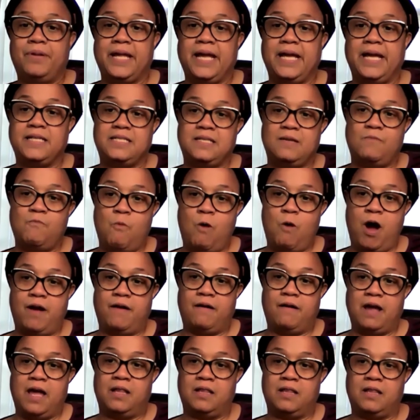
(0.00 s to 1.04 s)
Plants and
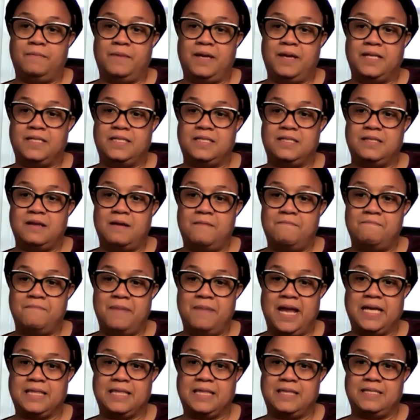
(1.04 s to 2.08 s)
water elements
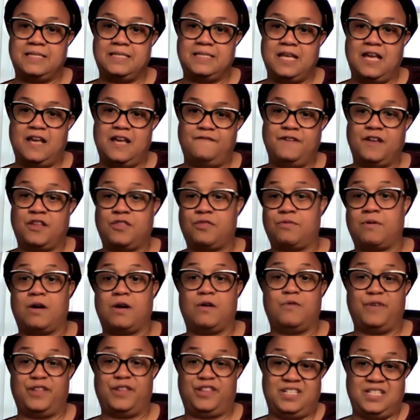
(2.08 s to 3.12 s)
make this saving
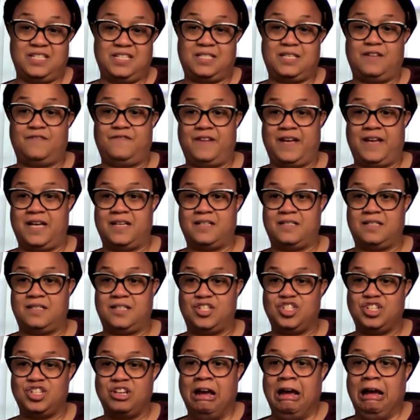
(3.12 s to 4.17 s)
throw with
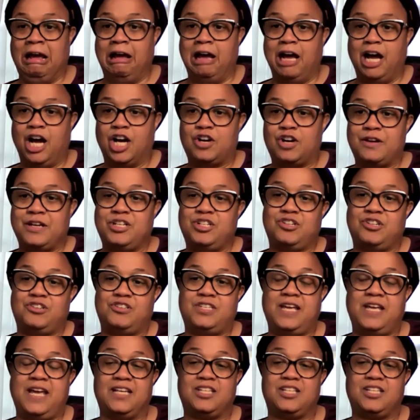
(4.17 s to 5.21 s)
disadvantage. A creature
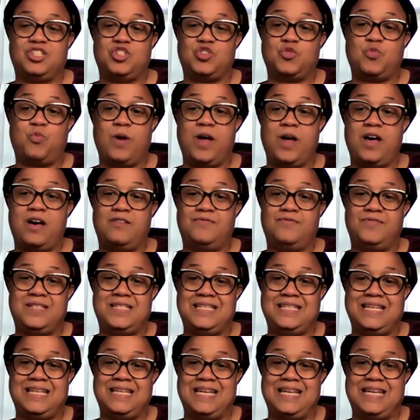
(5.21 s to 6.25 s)
takes
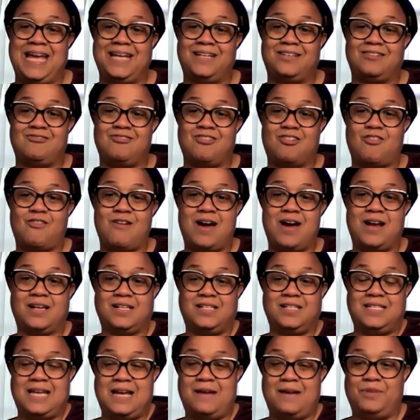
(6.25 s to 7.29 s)
12d8
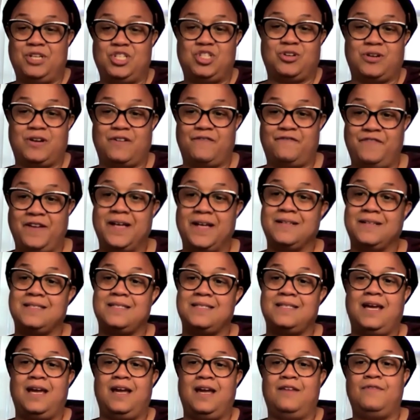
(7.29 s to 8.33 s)
necrotic damage on a failed
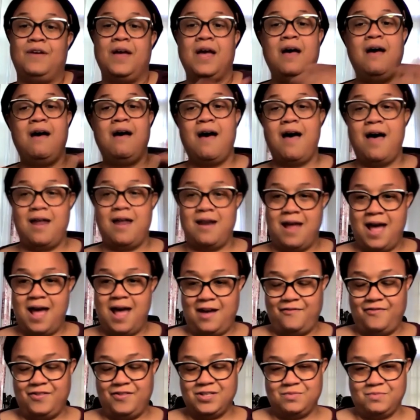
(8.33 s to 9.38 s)
save and
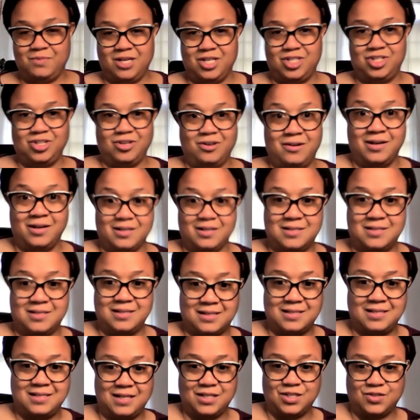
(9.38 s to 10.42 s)
half as much on a
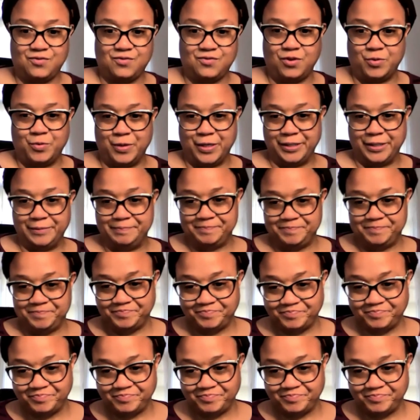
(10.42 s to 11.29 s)
successful one.